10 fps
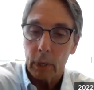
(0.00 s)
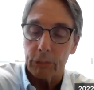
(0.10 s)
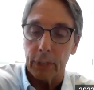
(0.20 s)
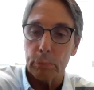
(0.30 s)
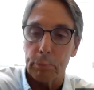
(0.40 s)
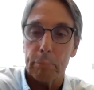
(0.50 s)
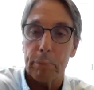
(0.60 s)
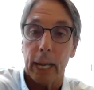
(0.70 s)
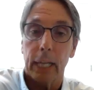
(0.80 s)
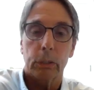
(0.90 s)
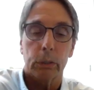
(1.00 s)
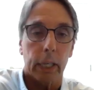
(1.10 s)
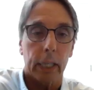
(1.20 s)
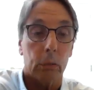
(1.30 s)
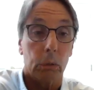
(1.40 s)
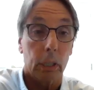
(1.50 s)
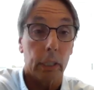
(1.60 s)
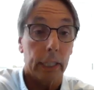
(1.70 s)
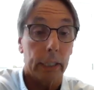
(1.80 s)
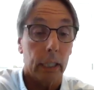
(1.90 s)
Facebook page. I
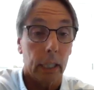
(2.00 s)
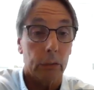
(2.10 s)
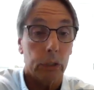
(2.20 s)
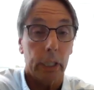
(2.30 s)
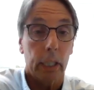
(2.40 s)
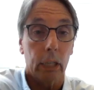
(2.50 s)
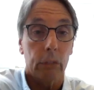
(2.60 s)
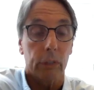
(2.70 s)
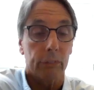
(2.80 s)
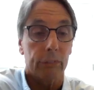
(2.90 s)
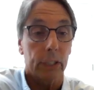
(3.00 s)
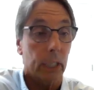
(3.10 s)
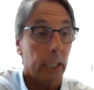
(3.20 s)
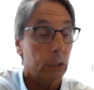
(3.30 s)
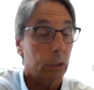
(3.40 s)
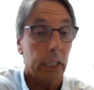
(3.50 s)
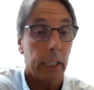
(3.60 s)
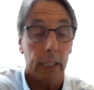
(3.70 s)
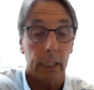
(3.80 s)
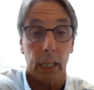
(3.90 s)
called it Qigong for
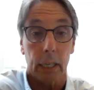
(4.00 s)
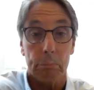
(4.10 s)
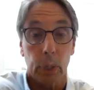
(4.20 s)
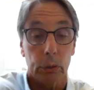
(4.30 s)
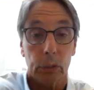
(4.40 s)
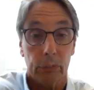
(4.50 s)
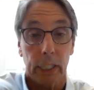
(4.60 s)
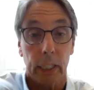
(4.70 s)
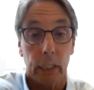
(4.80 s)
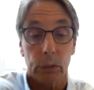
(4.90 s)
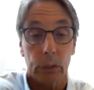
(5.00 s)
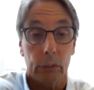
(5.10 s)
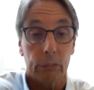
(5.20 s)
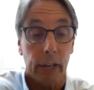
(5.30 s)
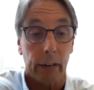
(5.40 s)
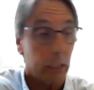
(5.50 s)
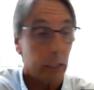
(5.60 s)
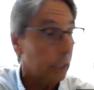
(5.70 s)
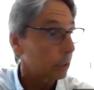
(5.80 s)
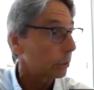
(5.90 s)
FSHD, and I post videos of
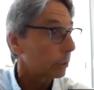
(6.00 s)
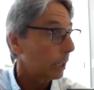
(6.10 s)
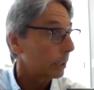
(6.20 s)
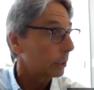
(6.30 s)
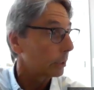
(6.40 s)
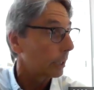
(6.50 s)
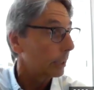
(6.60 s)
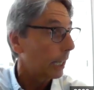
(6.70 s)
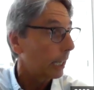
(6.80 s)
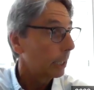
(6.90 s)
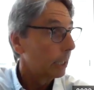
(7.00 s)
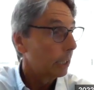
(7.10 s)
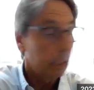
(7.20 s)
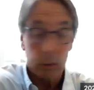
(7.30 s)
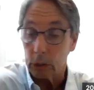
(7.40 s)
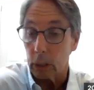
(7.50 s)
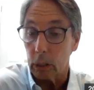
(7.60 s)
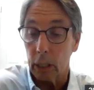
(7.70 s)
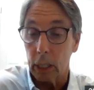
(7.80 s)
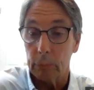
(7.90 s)
various exercises on that.
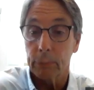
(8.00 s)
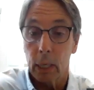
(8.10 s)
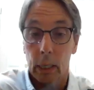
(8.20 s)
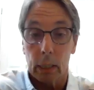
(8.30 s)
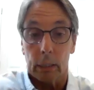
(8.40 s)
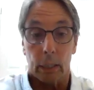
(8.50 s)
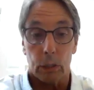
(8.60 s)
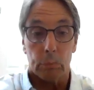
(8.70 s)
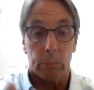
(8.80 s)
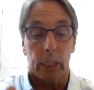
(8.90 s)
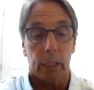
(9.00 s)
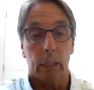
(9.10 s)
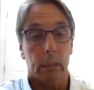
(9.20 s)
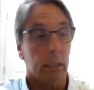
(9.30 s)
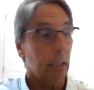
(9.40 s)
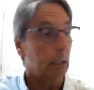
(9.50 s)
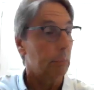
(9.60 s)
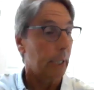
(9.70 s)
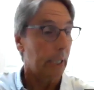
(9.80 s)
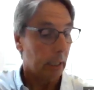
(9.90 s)
So that's me in a
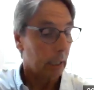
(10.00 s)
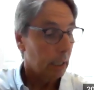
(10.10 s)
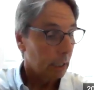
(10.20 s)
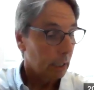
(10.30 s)
minute.